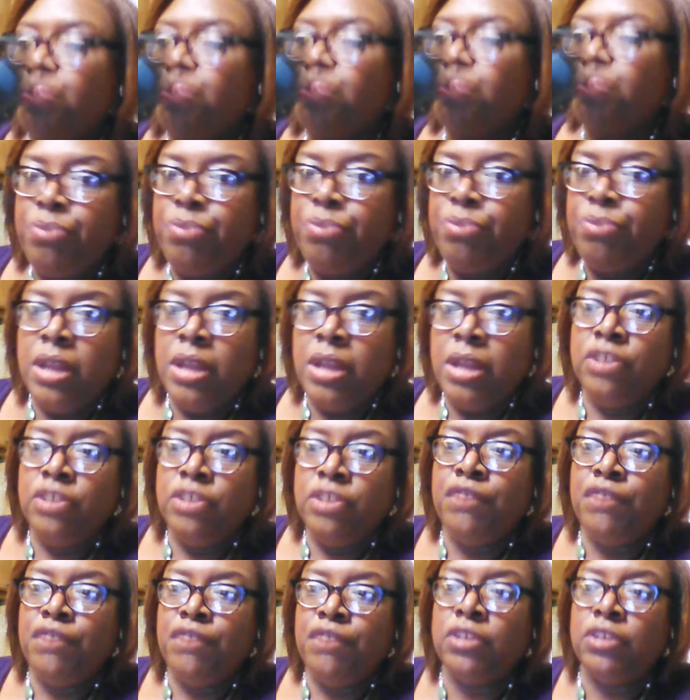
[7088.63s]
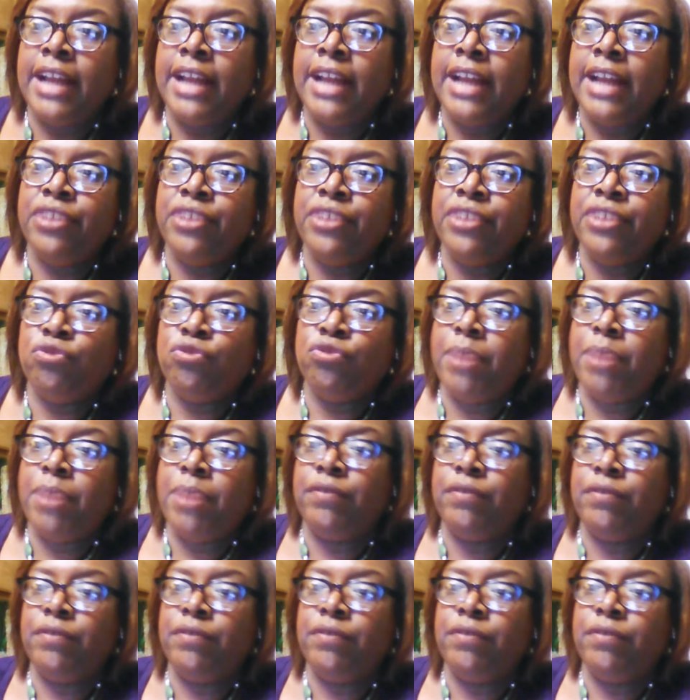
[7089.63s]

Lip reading: Because you folks done got disrespectful.